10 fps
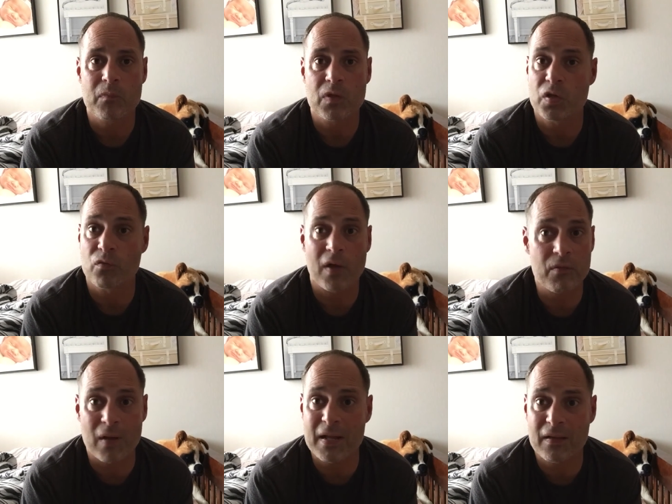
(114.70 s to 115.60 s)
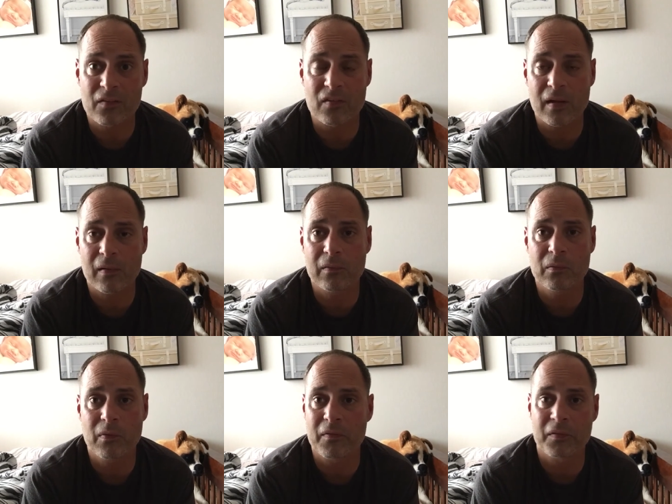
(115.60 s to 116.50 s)
you can write right in Excel,
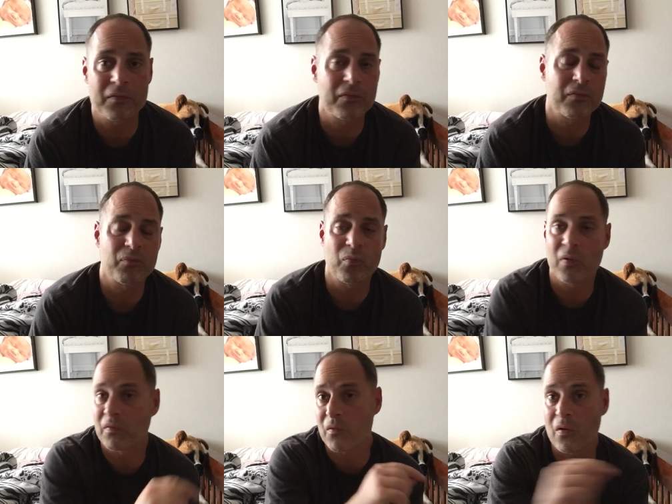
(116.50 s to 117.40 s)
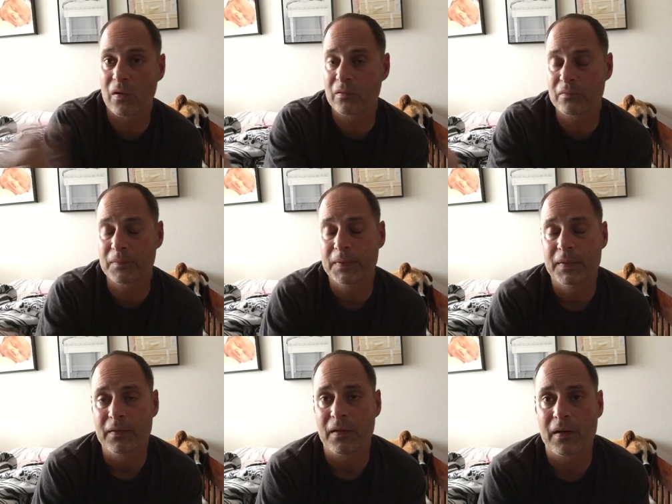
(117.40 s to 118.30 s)
whether it's one long
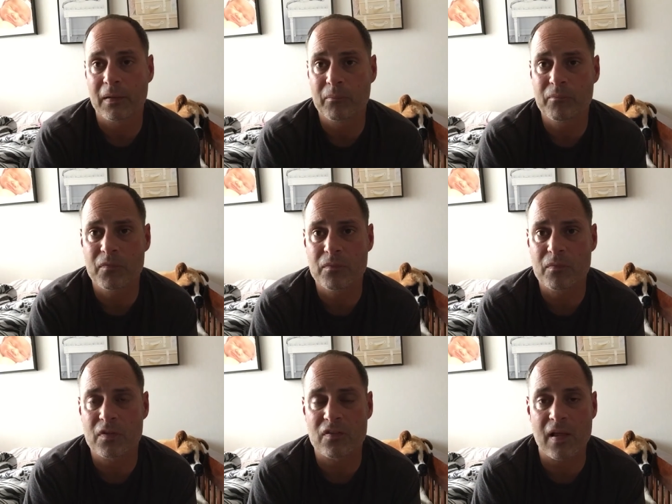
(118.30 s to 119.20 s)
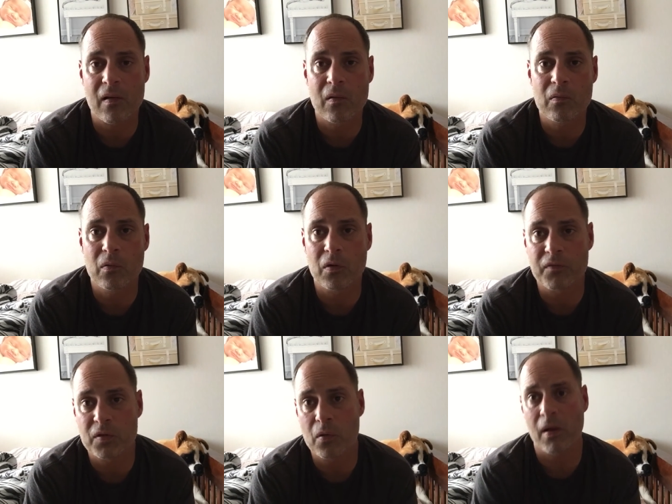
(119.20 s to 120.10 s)
cell, or
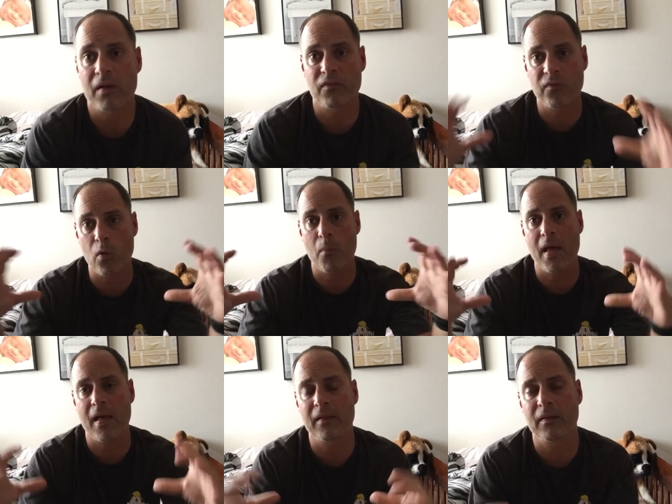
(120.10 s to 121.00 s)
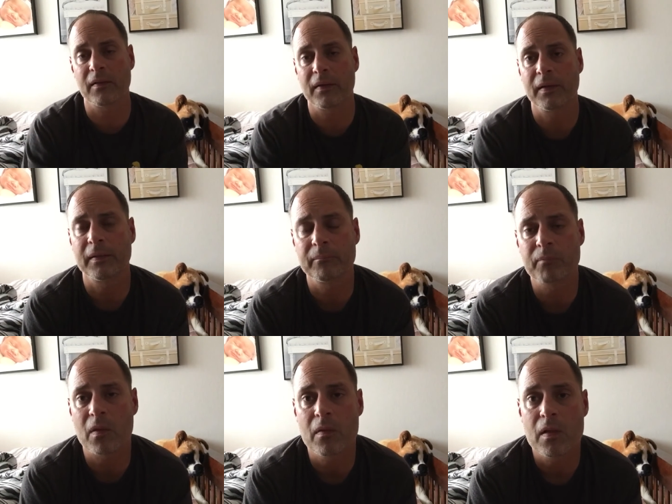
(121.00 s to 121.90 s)
if you know how to format
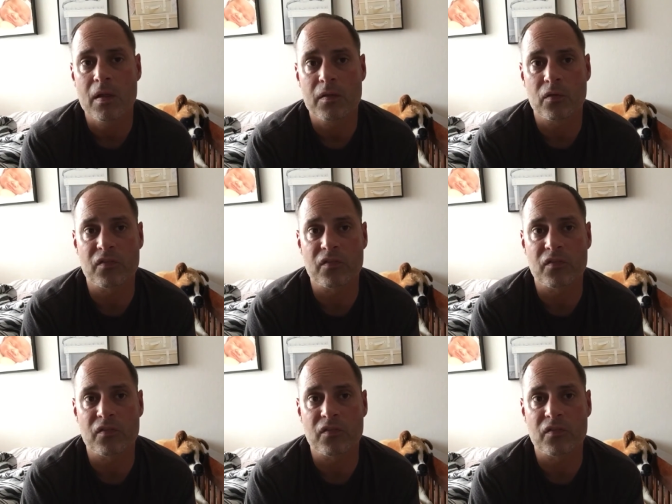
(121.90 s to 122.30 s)
your